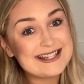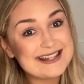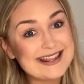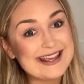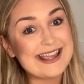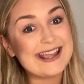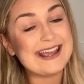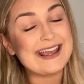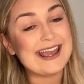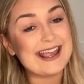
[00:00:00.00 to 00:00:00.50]

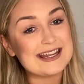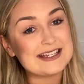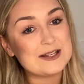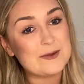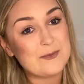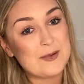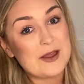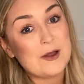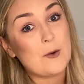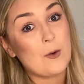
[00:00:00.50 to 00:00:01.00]
thing is a
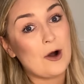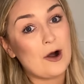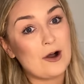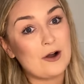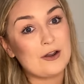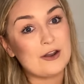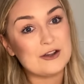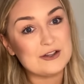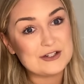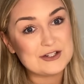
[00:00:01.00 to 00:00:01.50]
big
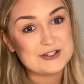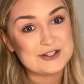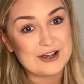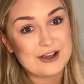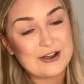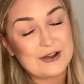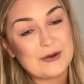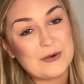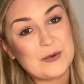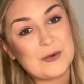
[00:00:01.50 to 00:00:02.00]
one.
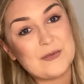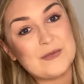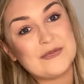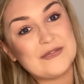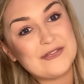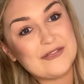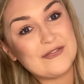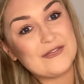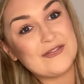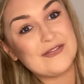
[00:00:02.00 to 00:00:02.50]
So
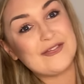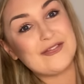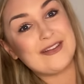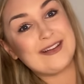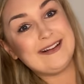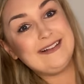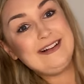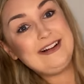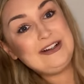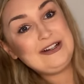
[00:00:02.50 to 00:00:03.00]

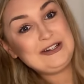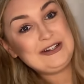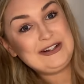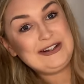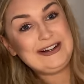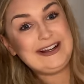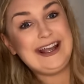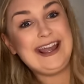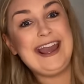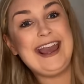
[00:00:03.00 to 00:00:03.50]

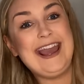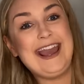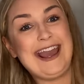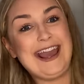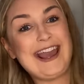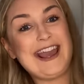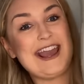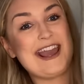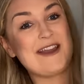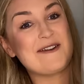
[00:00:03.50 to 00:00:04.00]

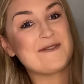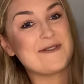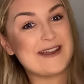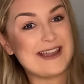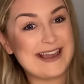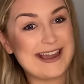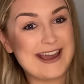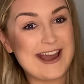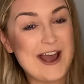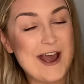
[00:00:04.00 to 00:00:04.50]
oh, here we
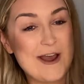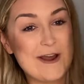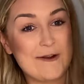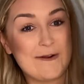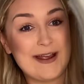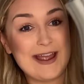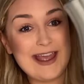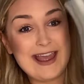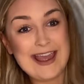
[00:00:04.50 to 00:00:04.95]
go.